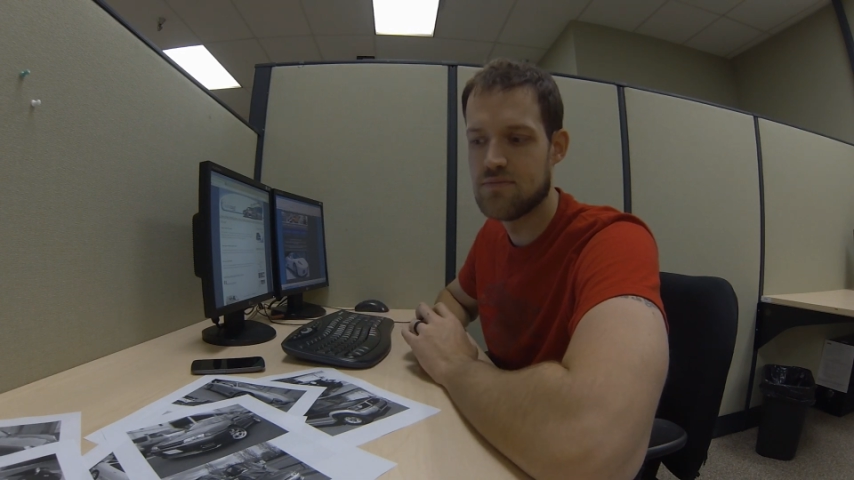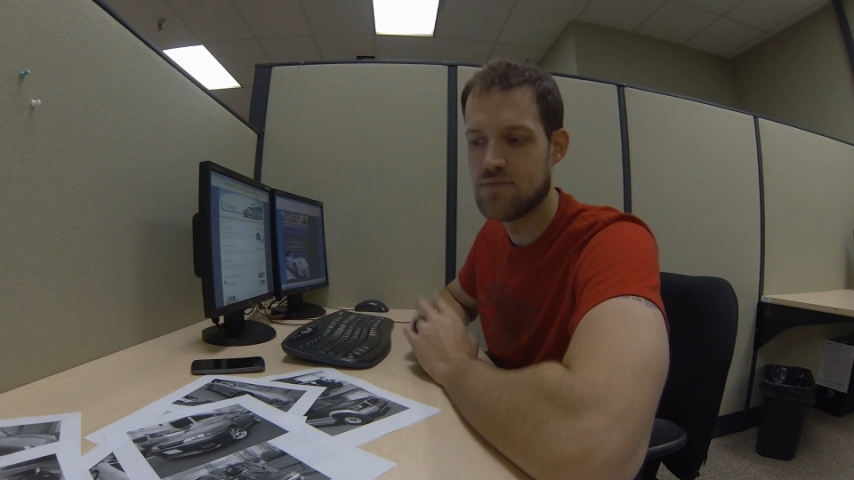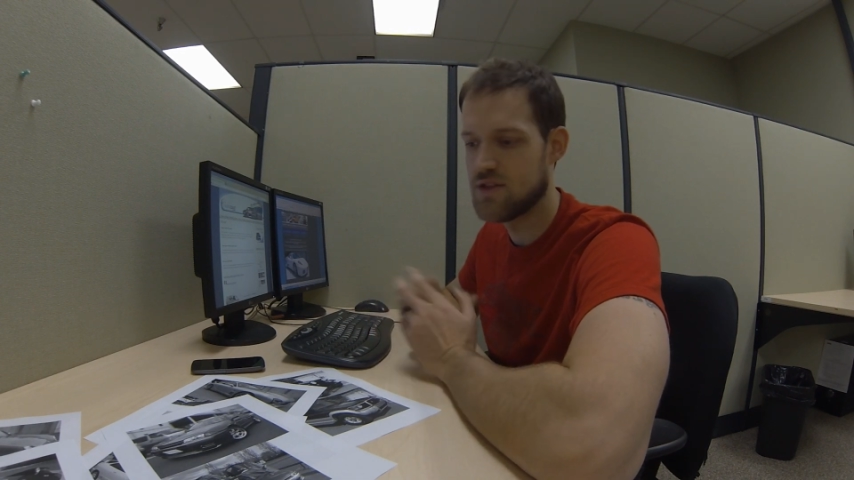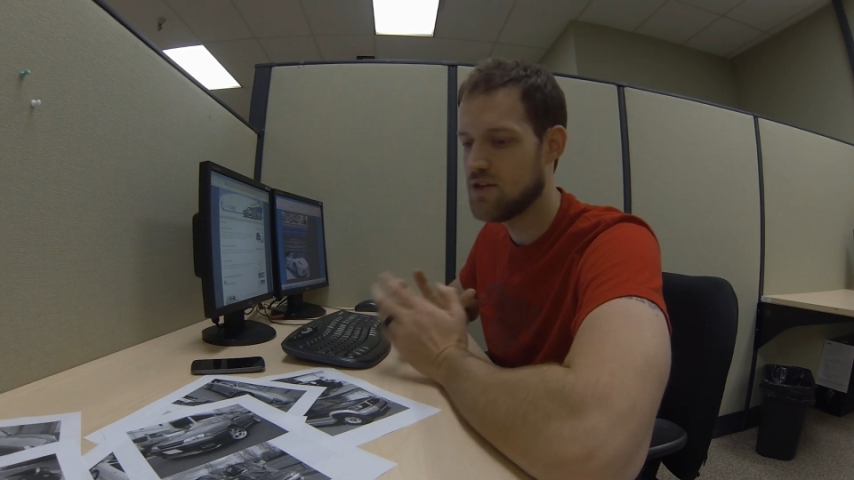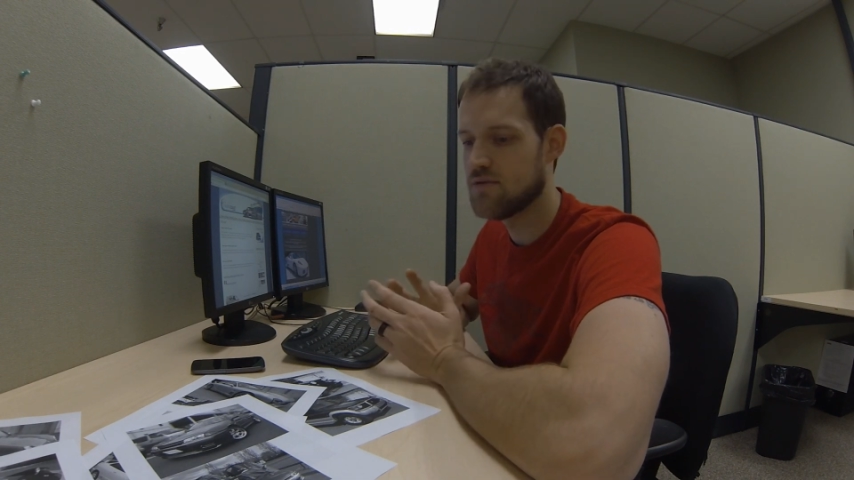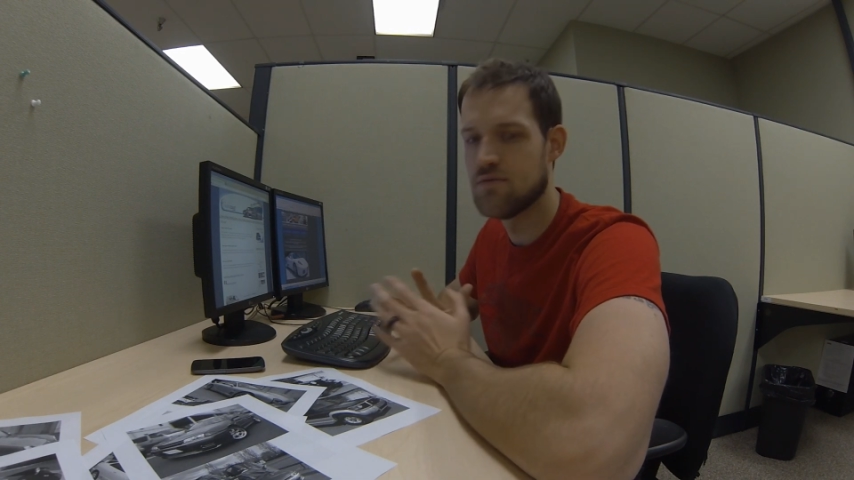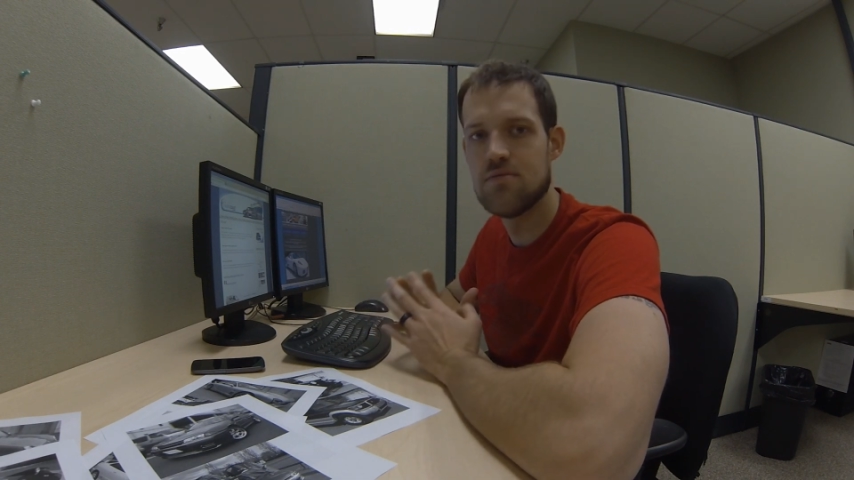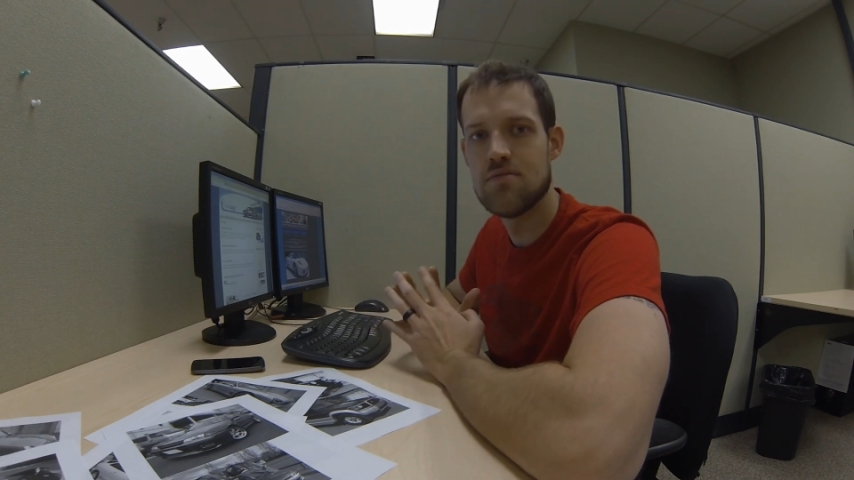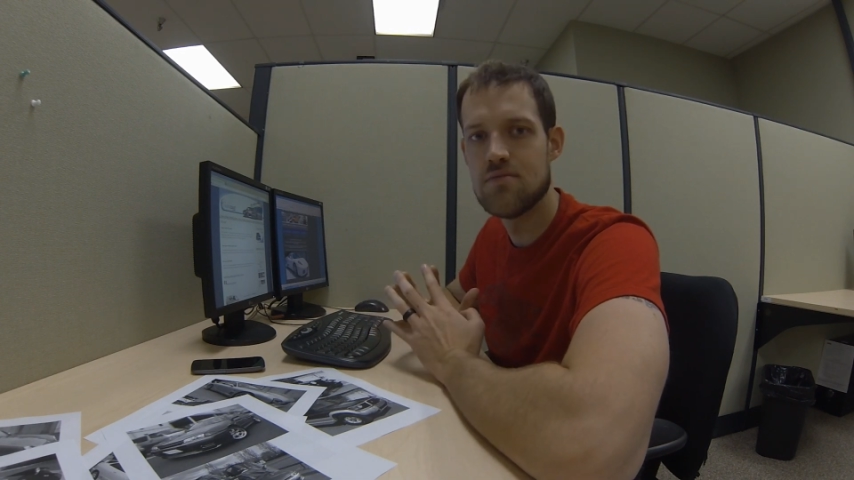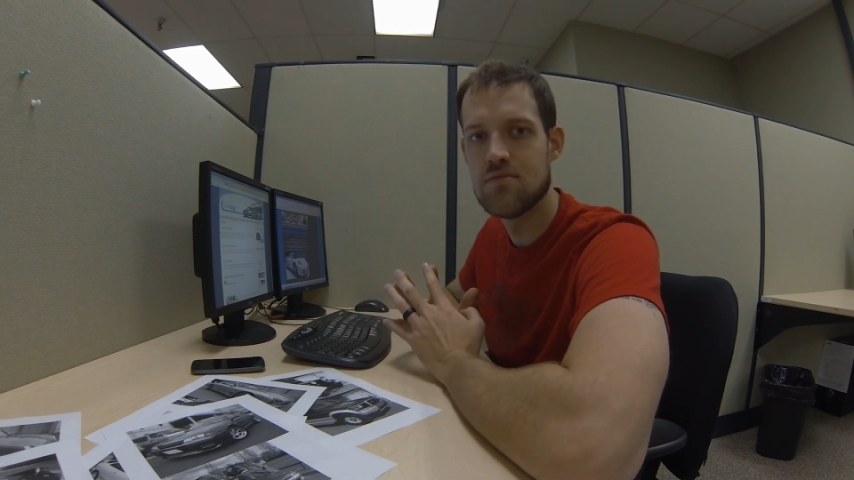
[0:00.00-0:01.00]
So,
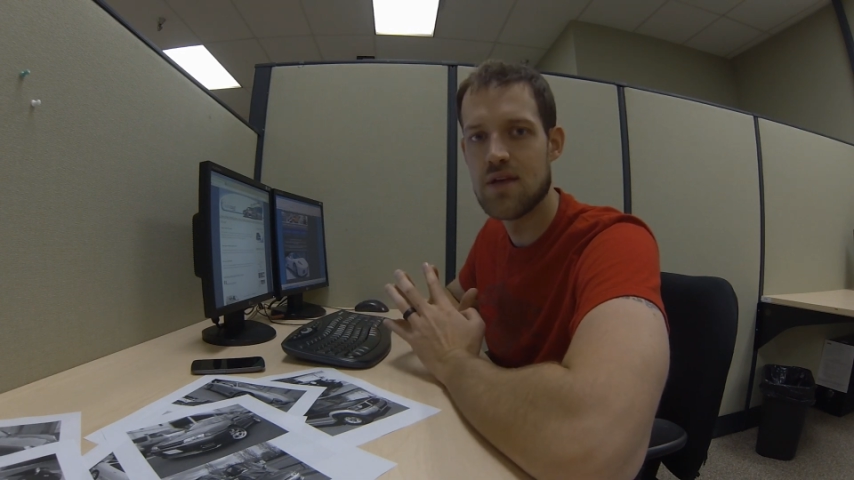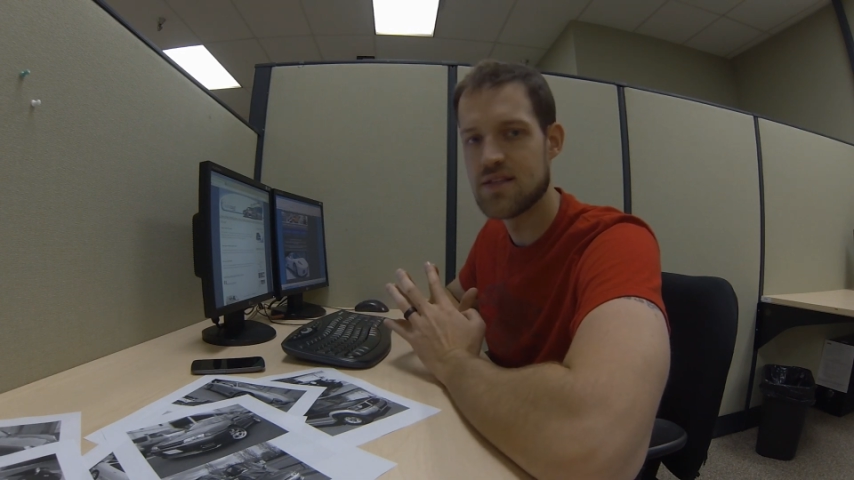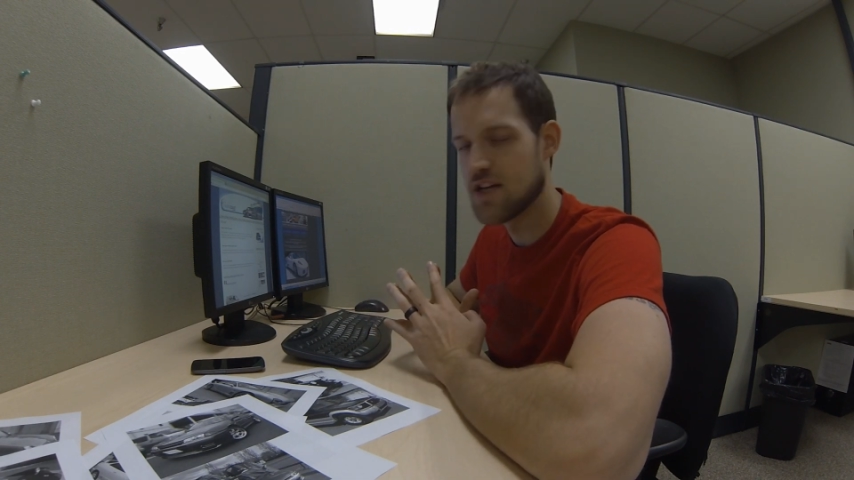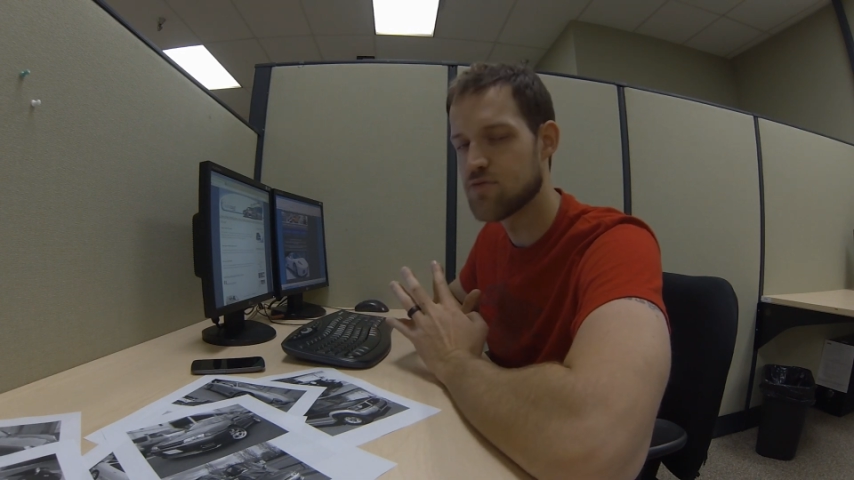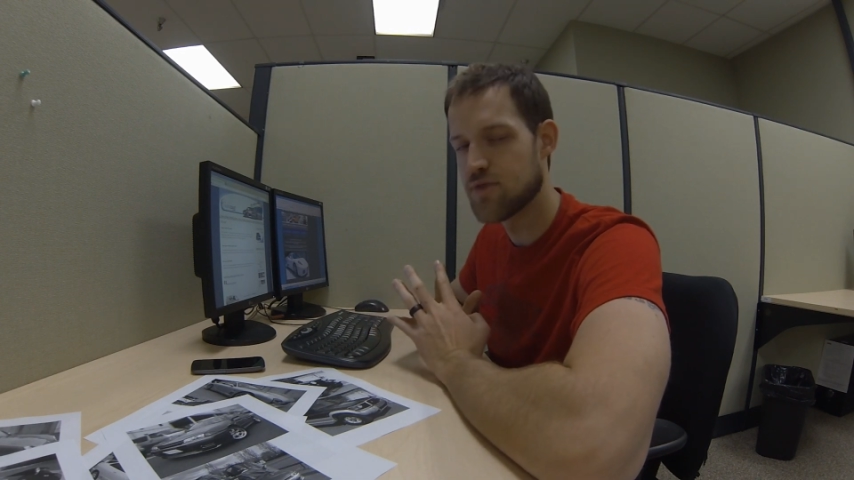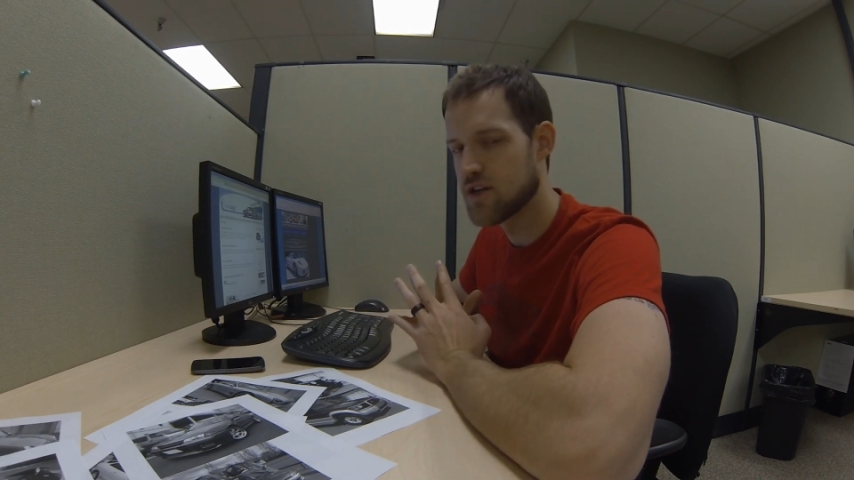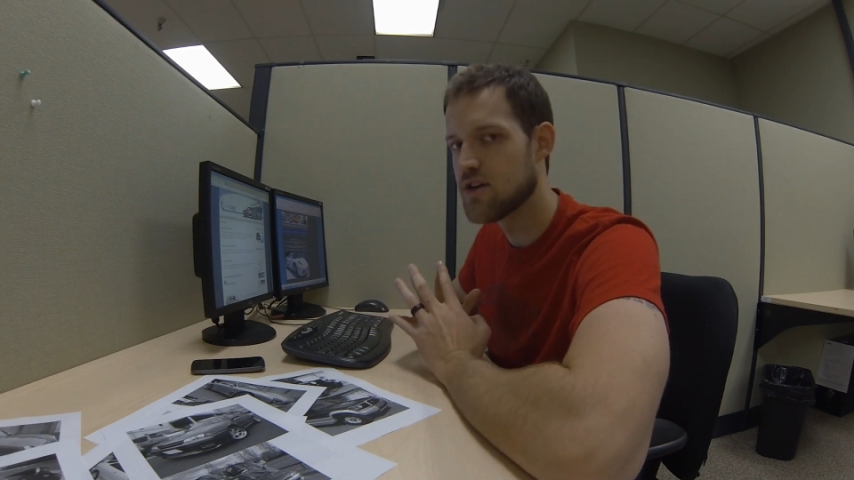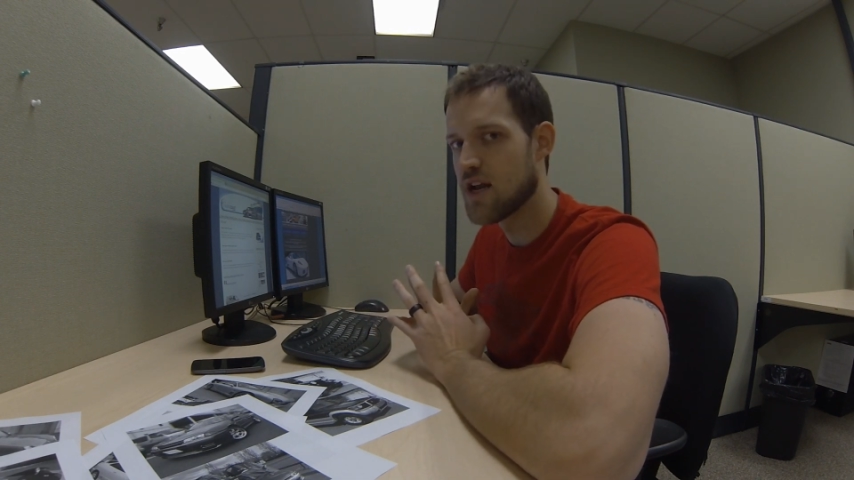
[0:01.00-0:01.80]
that sounds pretty good,